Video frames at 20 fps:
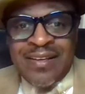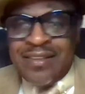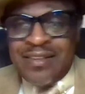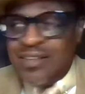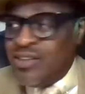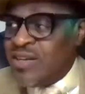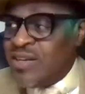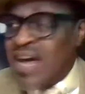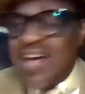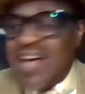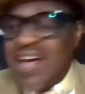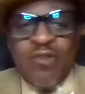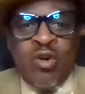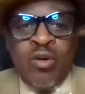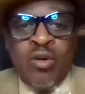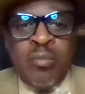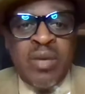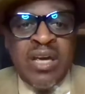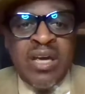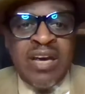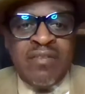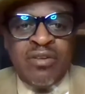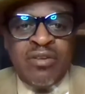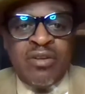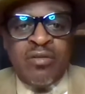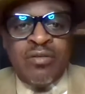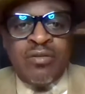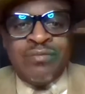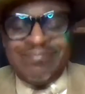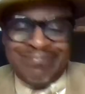You're not even going to be able
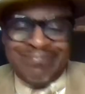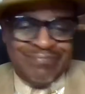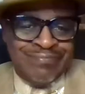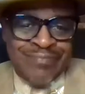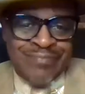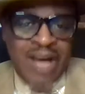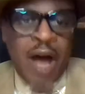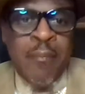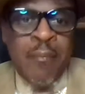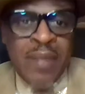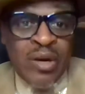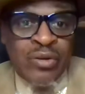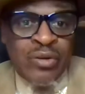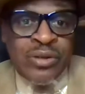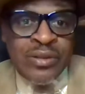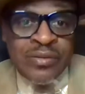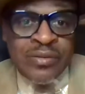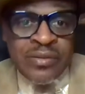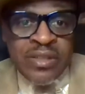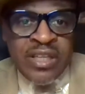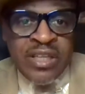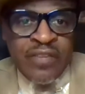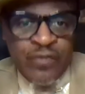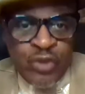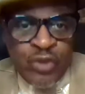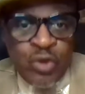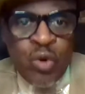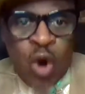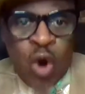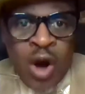to $1 million if
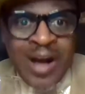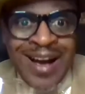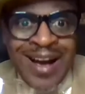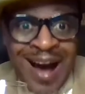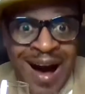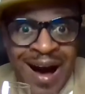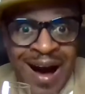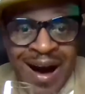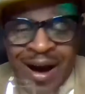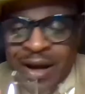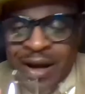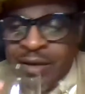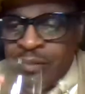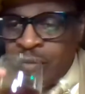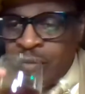you are God.